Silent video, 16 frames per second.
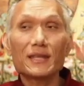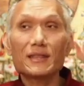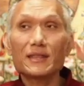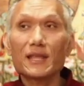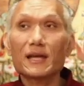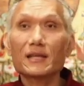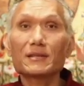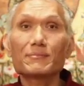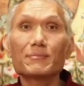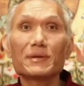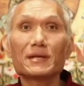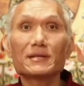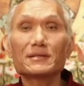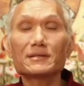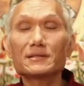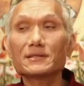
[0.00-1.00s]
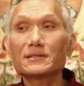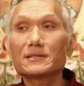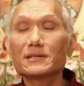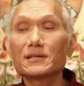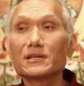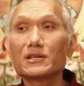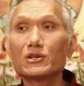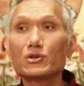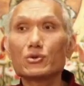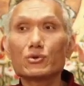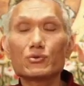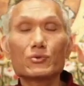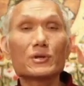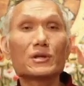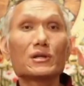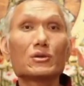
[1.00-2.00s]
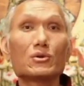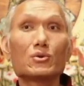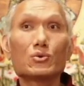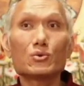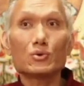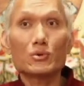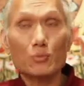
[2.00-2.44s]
And that means you really,